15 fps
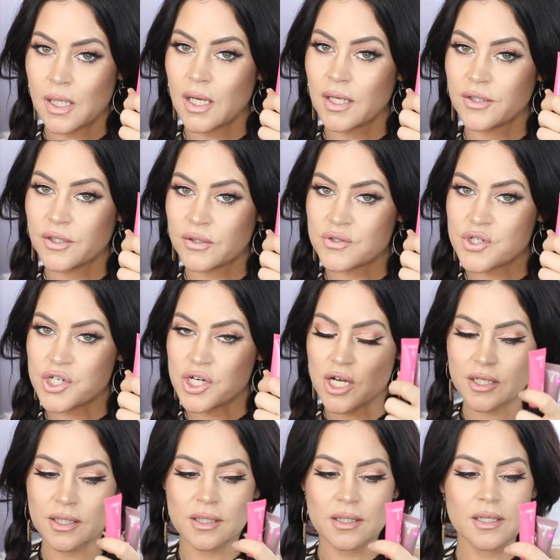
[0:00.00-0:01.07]
I know,
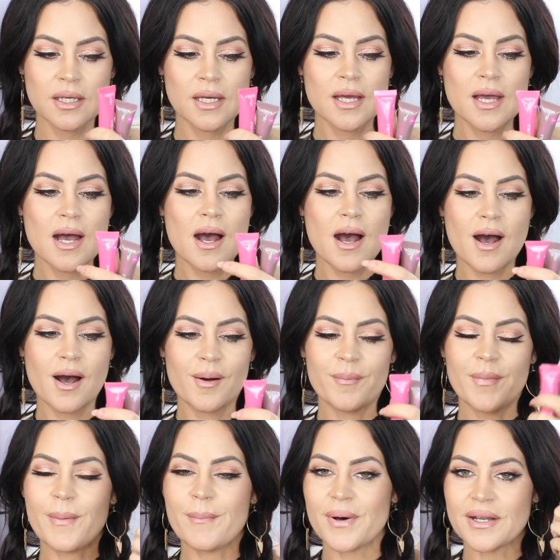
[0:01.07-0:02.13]
shocking.
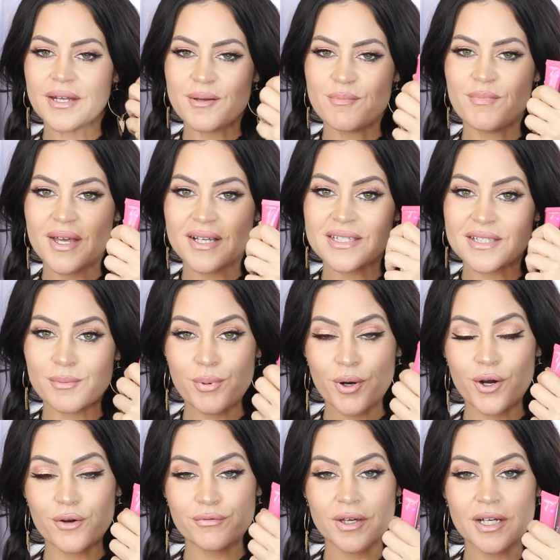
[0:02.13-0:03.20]
Um, but it makes the
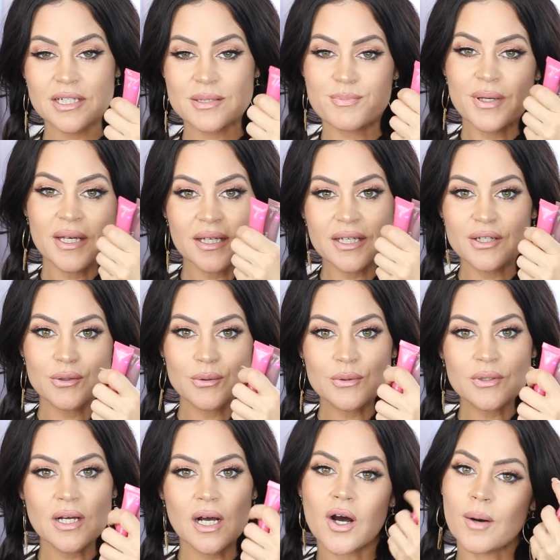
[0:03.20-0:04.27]
perfect pinky
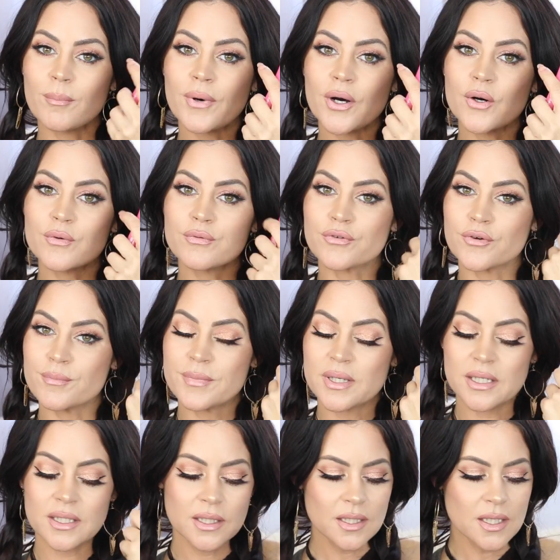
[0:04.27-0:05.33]
nude combo for
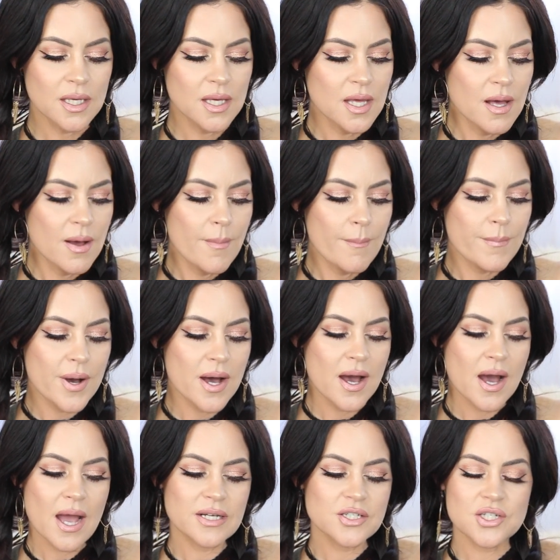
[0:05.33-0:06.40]
me.
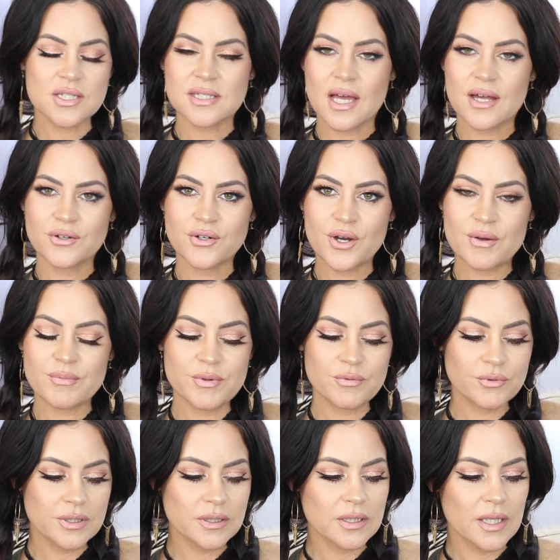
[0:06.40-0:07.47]
But I just, I don't know, I've
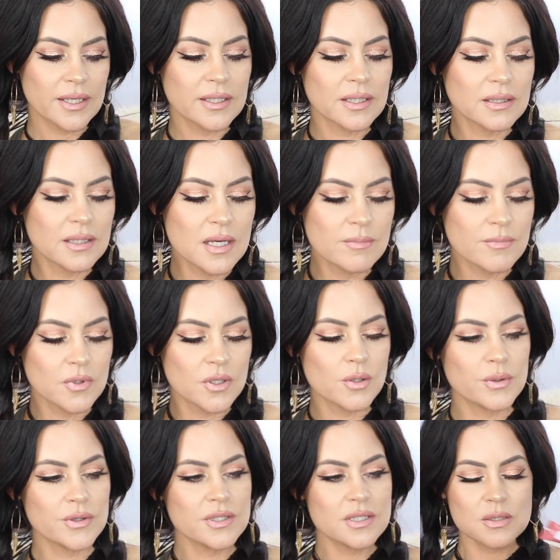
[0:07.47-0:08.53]
been really liking them.
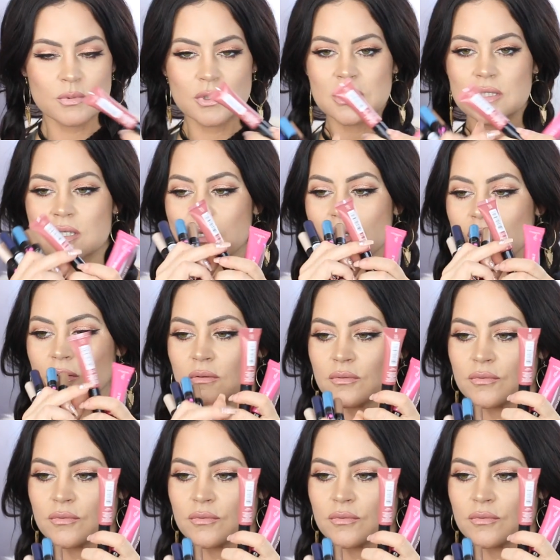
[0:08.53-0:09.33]
Oh, and this one too.